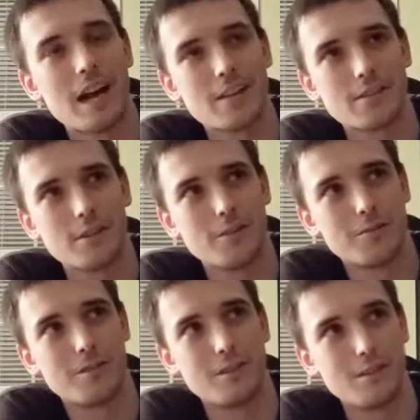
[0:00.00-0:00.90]
past
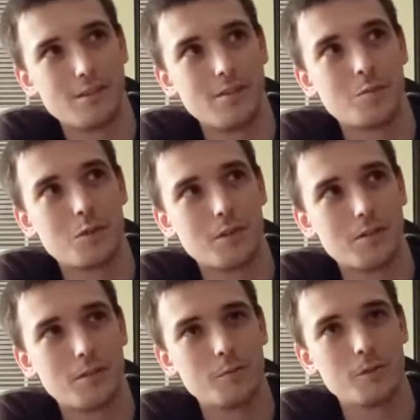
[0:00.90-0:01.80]
self that this is where the
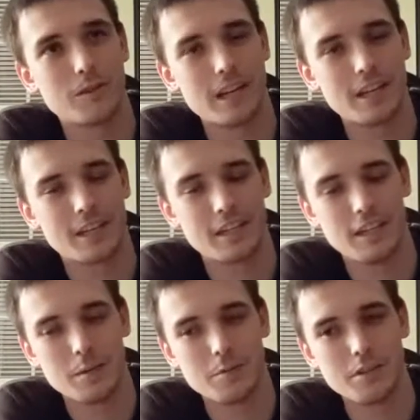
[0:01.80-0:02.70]
film would rank in
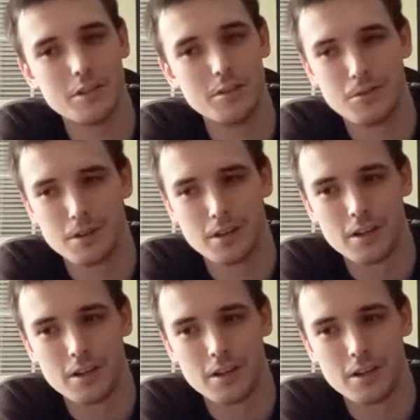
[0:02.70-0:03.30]
the MCU,